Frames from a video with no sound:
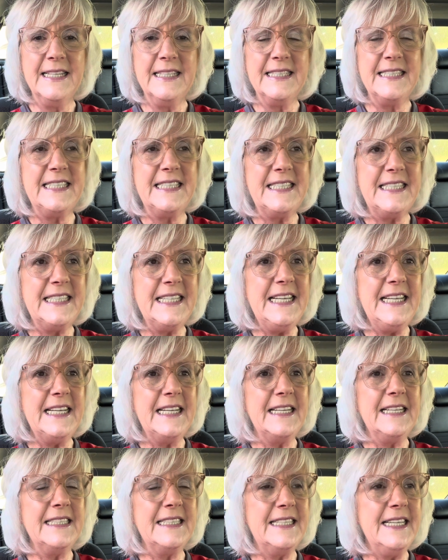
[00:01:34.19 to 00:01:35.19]
seek,
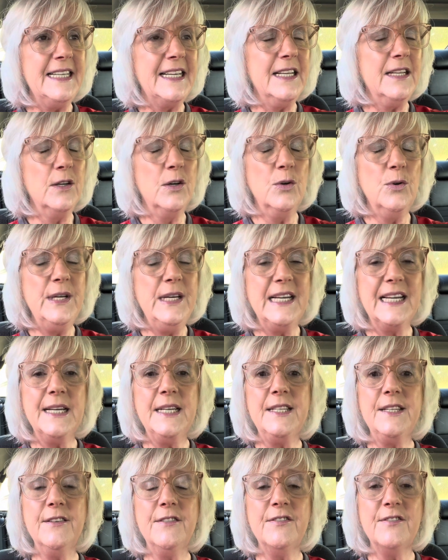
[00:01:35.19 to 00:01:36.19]
seeking who he
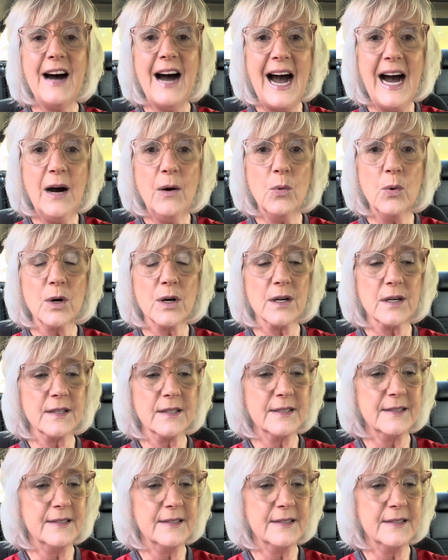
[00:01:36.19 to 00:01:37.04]
can devour.